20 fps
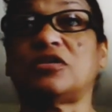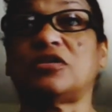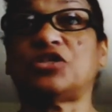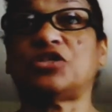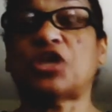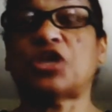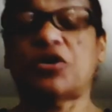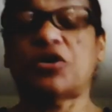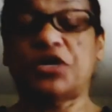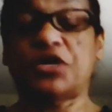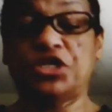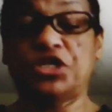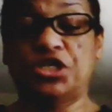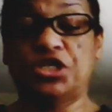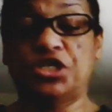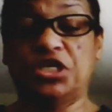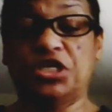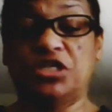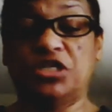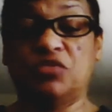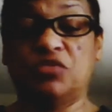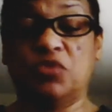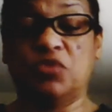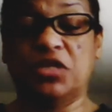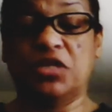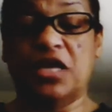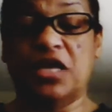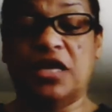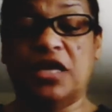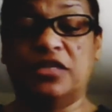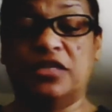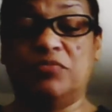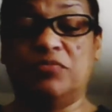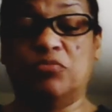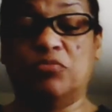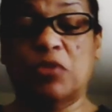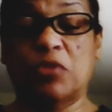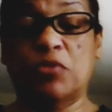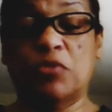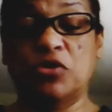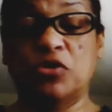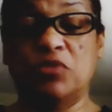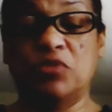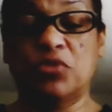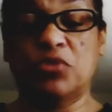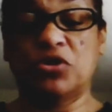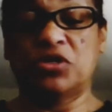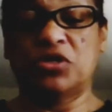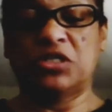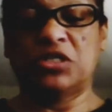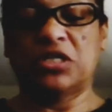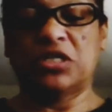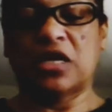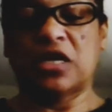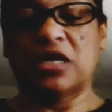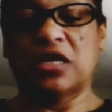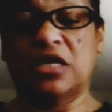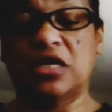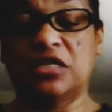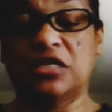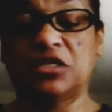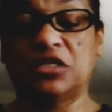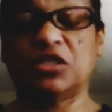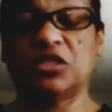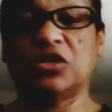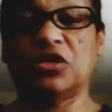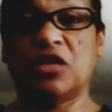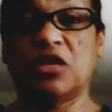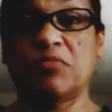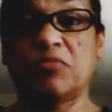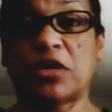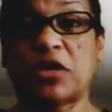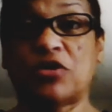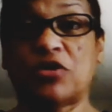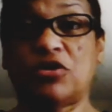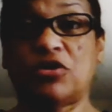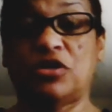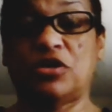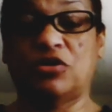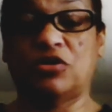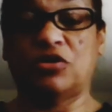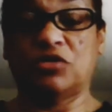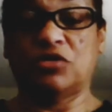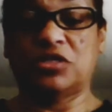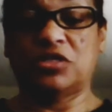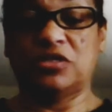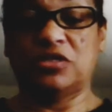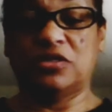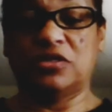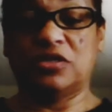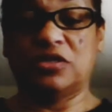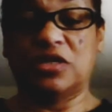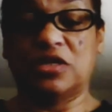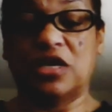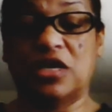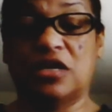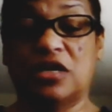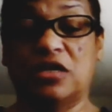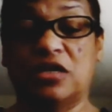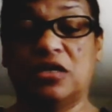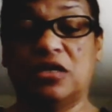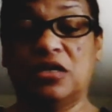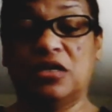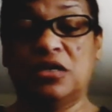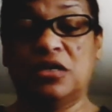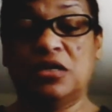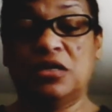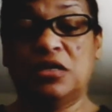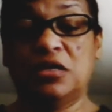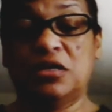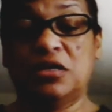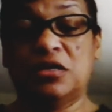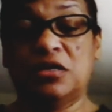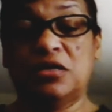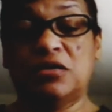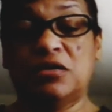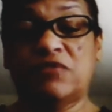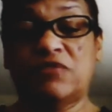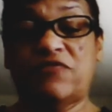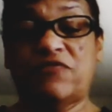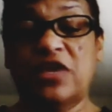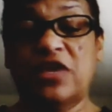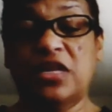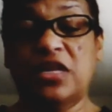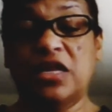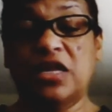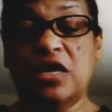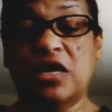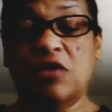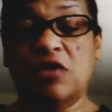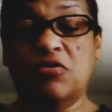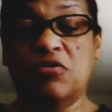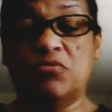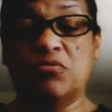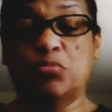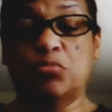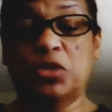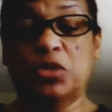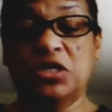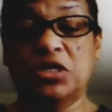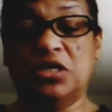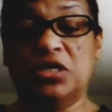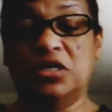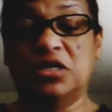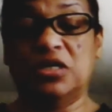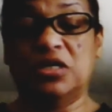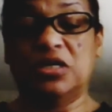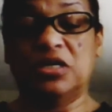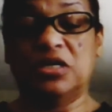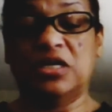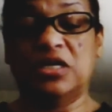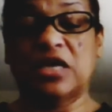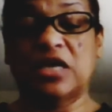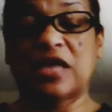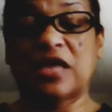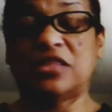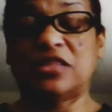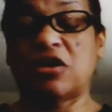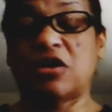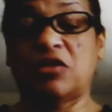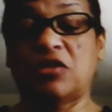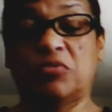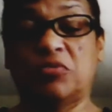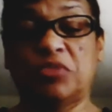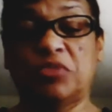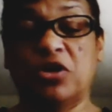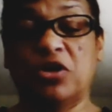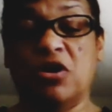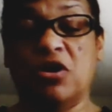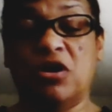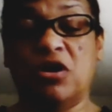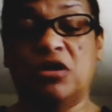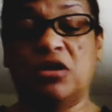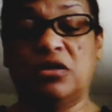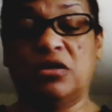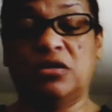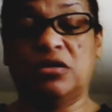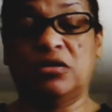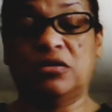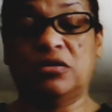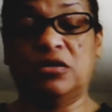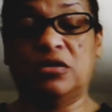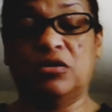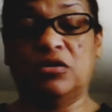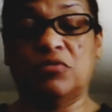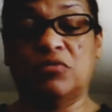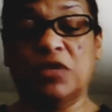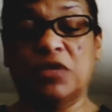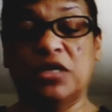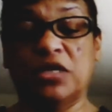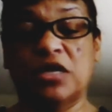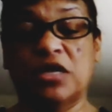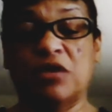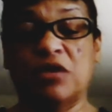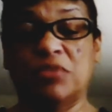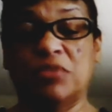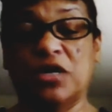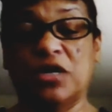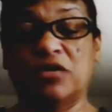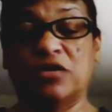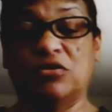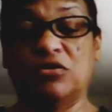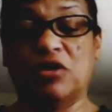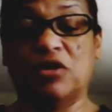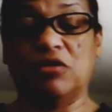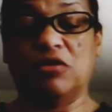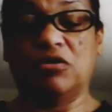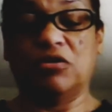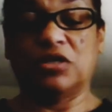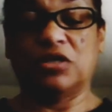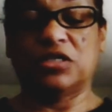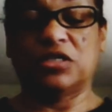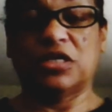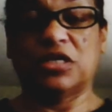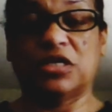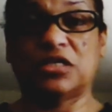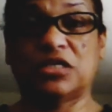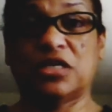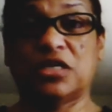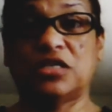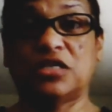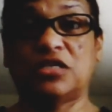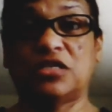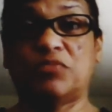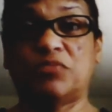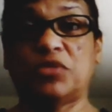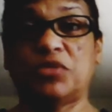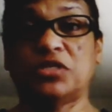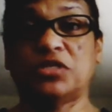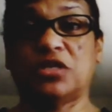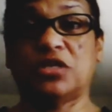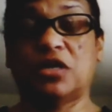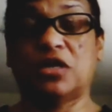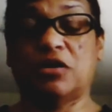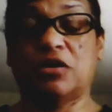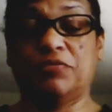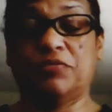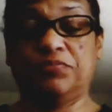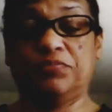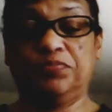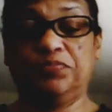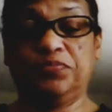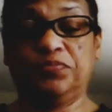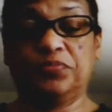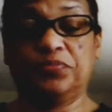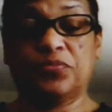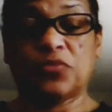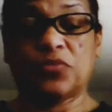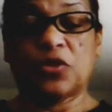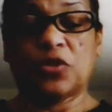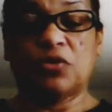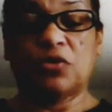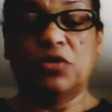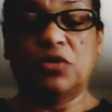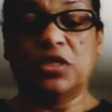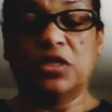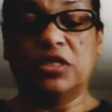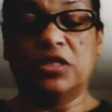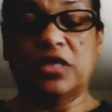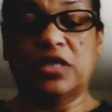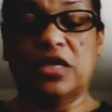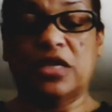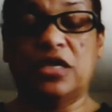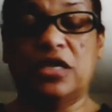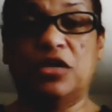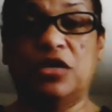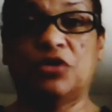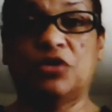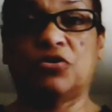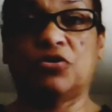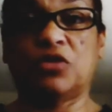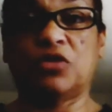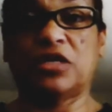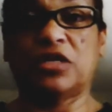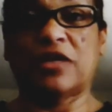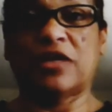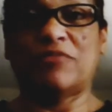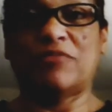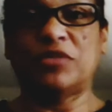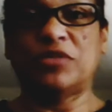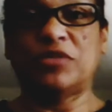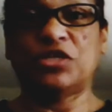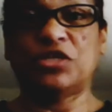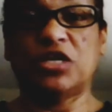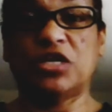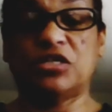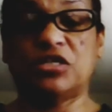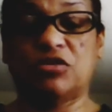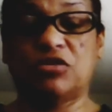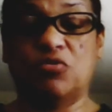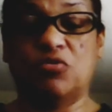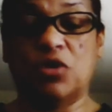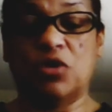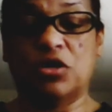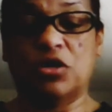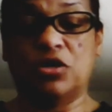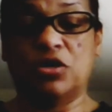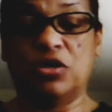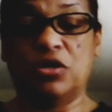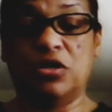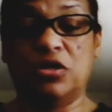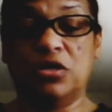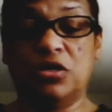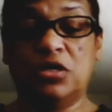Cherish is the one that had the ammonia burns. Is looking better. You know, it's kind of fading out, but I thought it would be gone, you know, by now, but I don't know how long it takes. I guess it depends on how quickly they heal, and I've been changing the water,